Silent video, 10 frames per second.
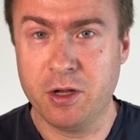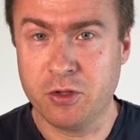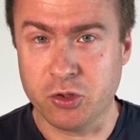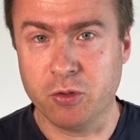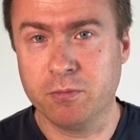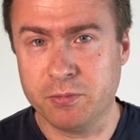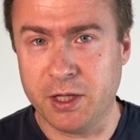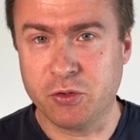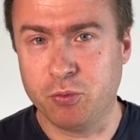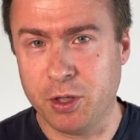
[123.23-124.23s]
So
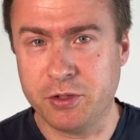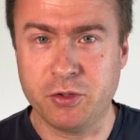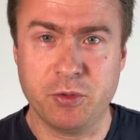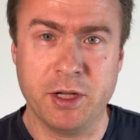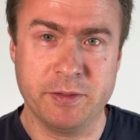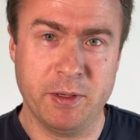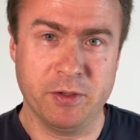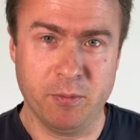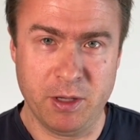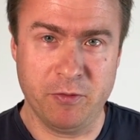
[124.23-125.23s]
that's what you can expect
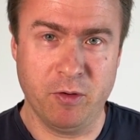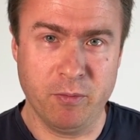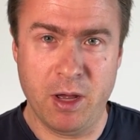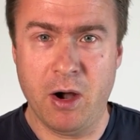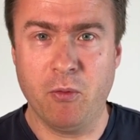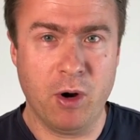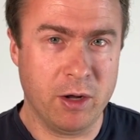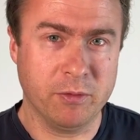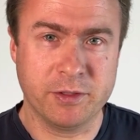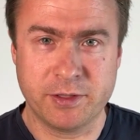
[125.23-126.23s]
on the platform,
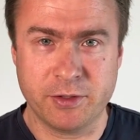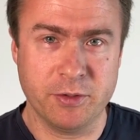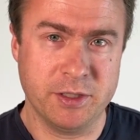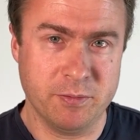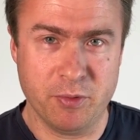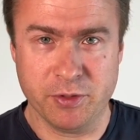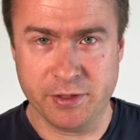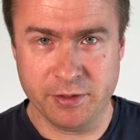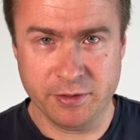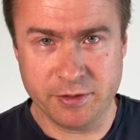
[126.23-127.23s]
around
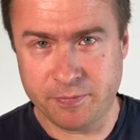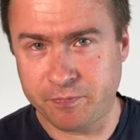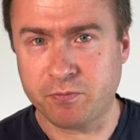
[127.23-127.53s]
13%,